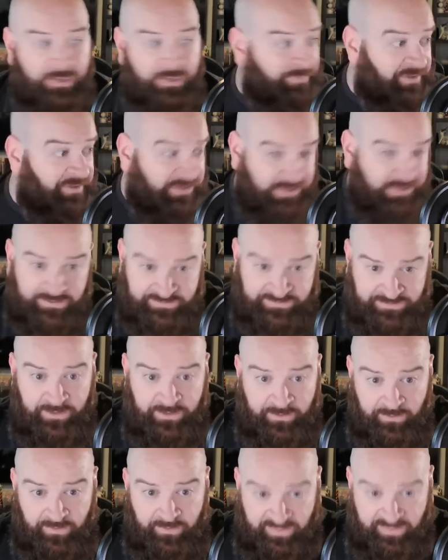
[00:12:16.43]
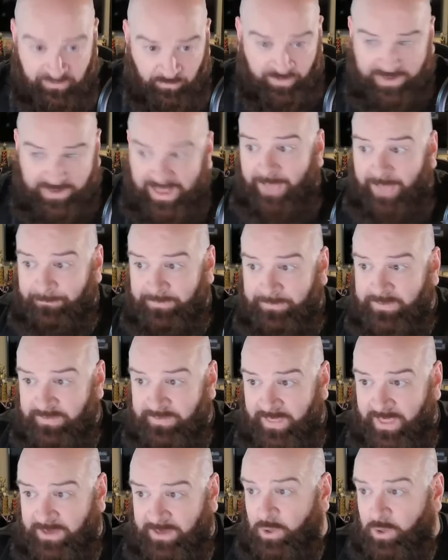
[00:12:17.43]
because what happened
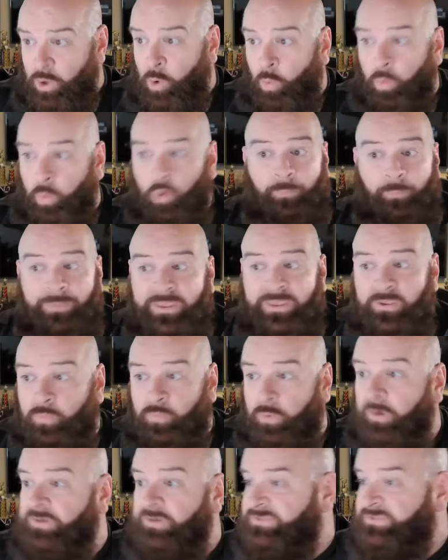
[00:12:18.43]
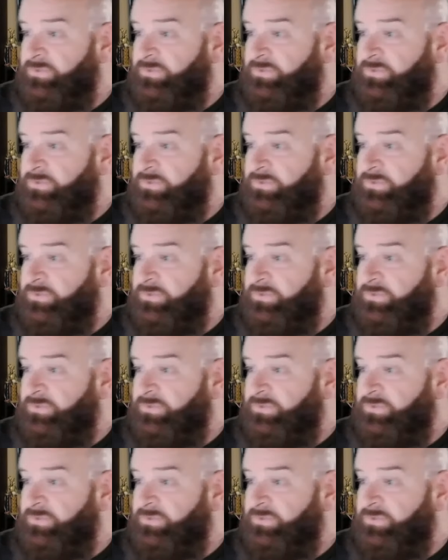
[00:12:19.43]
then will be worse.